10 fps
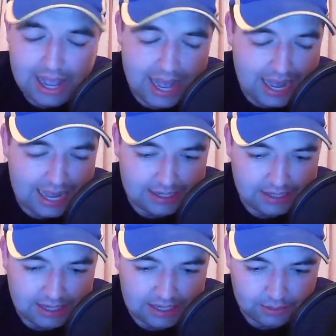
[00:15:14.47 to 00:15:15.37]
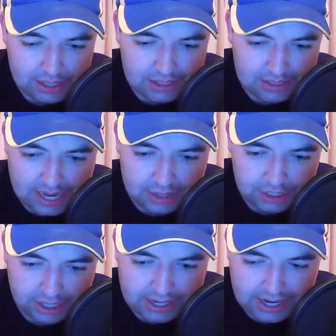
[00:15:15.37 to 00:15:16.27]
And as well as that,
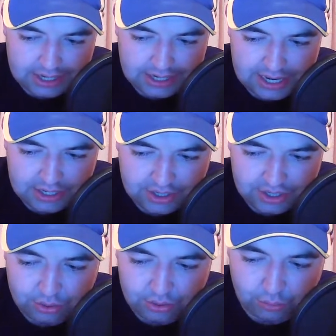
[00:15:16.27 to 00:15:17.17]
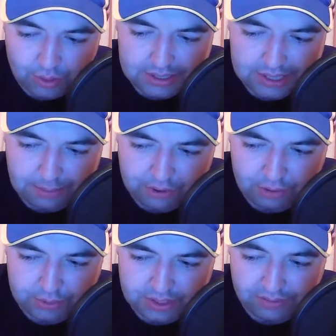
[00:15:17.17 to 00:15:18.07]
you get added into the WhatsApp
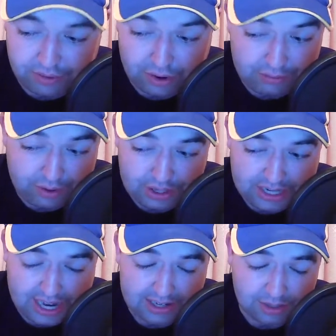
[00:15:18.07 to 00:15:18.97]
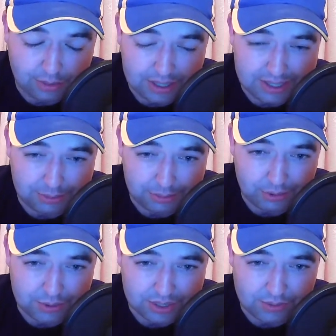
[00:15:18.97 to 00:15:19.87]
groups, the very, very talented WhatsApp
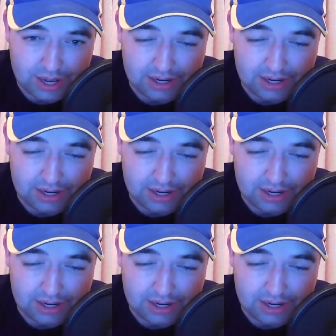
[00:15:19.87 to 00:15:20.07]
groups as well.